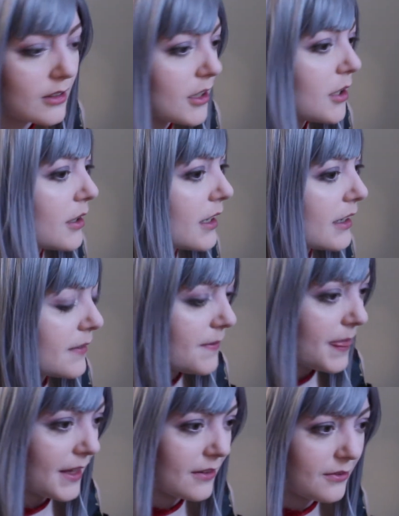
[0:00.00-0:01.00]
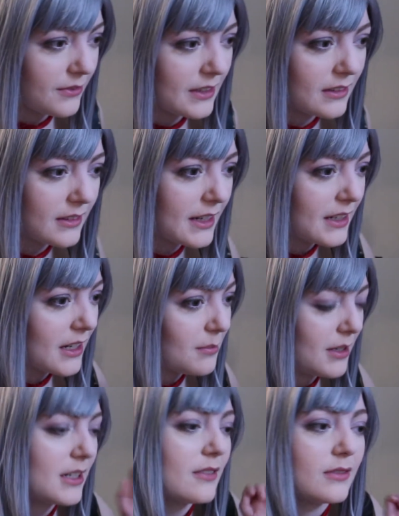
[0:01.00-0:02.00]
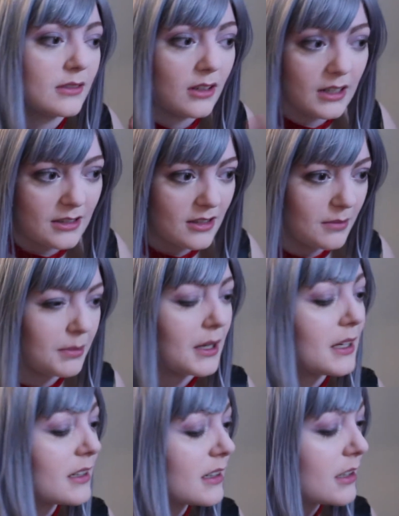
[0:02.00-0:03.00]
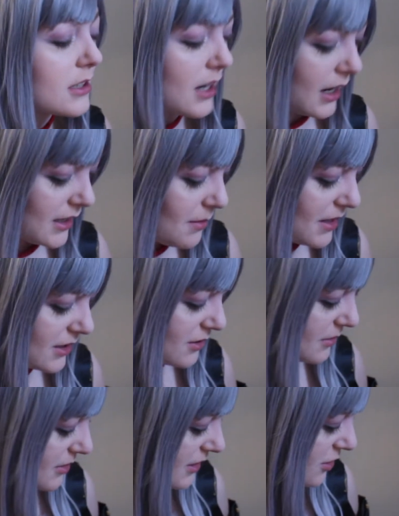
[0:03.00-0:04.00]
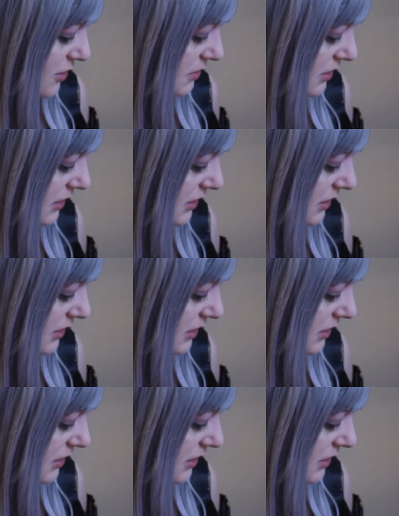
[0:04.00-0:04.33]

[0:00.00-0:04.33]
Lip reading: Okay, I feel like I might have lost the pink a tiny bit, so I'm going to do a